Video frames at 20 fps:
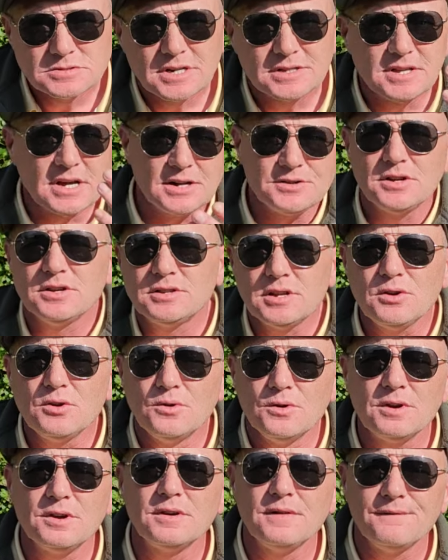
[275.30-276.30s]
attaches a
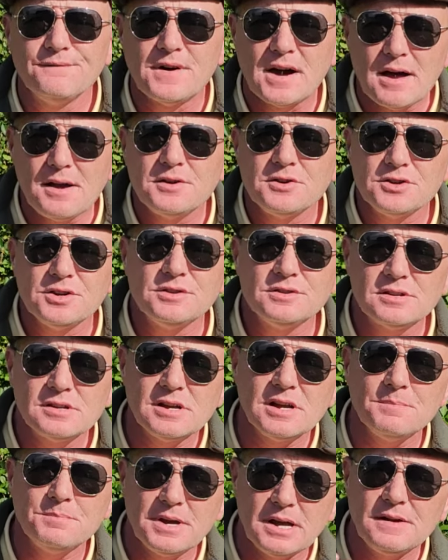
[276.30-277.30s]
hook, varnishes
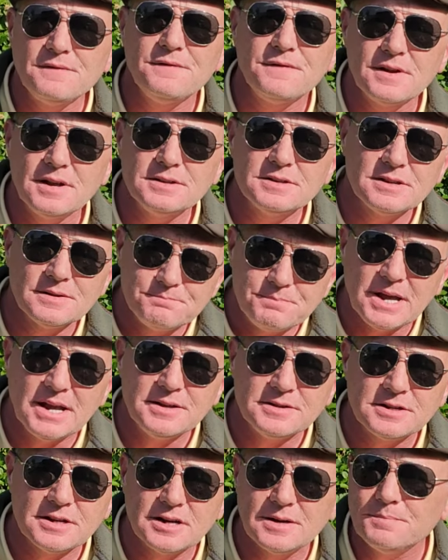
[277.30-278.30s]
it, a bit of fritz and
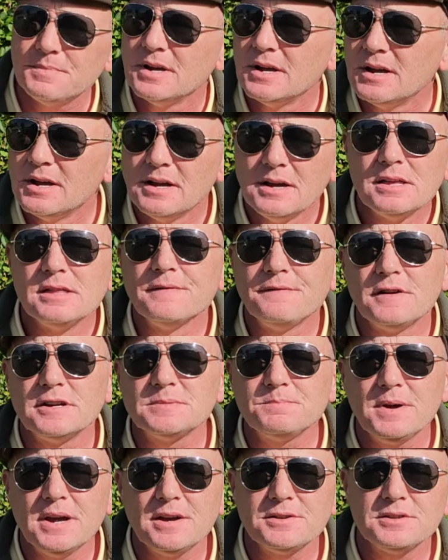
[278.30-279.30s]
paints it up. The
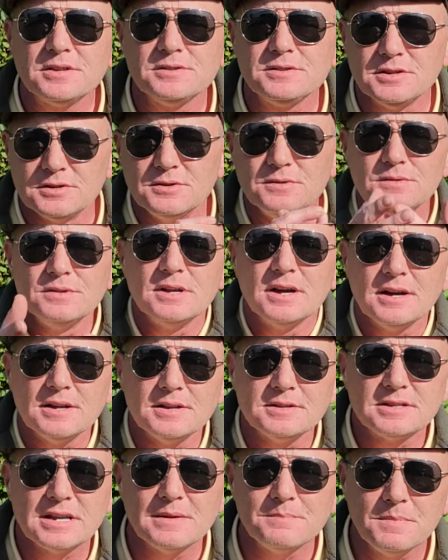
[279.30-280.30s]
first person to do that
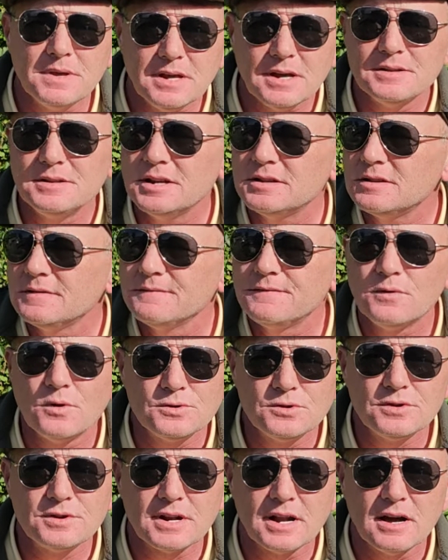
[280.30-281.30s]
and send me a decent
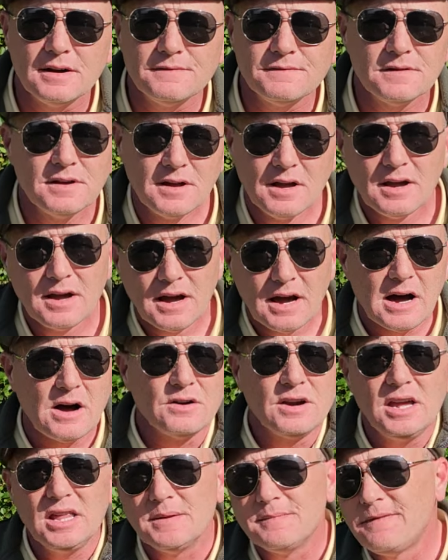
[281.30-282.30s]
photograph,
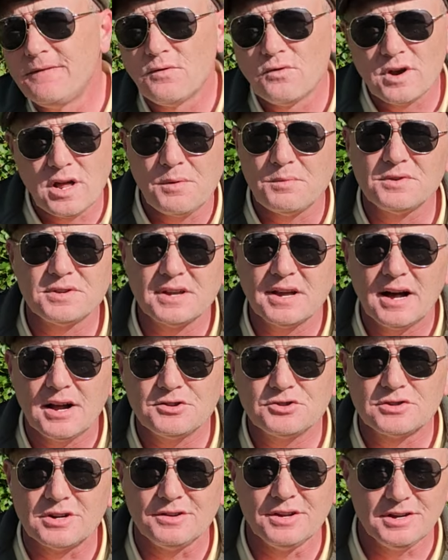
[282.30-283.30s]
I'll give them 4 hours
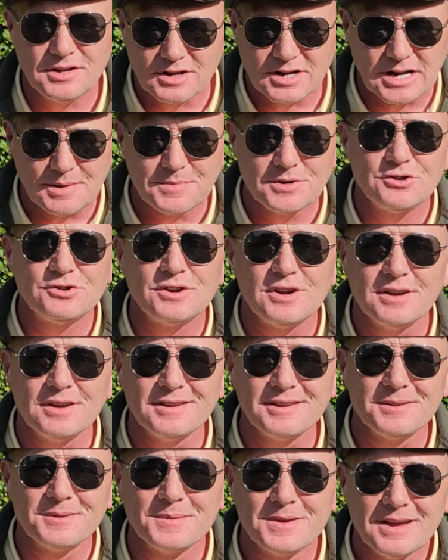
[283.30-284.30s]
catch at least to come and try
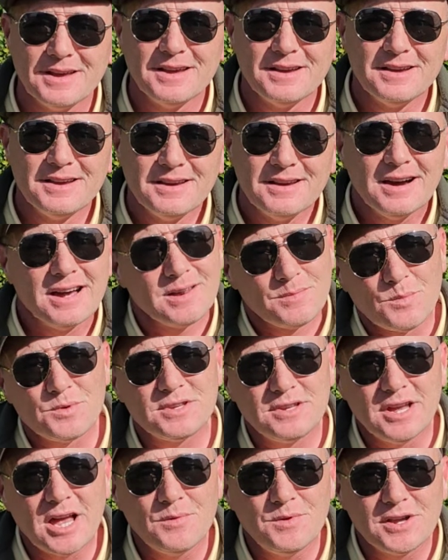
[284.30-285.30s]
it. And then we'll
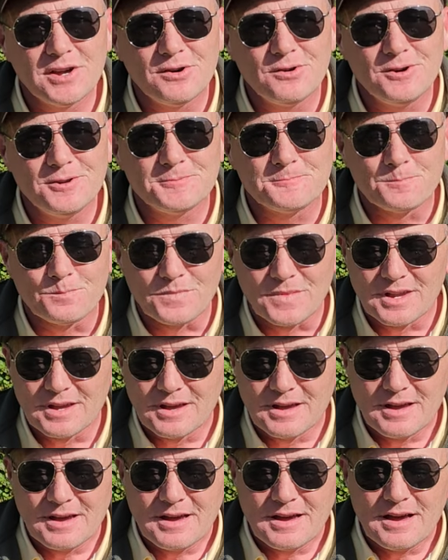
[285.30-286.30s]
see how you get on.
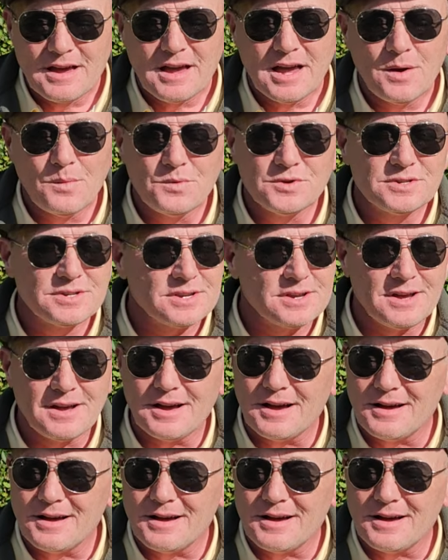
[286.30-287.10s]
It was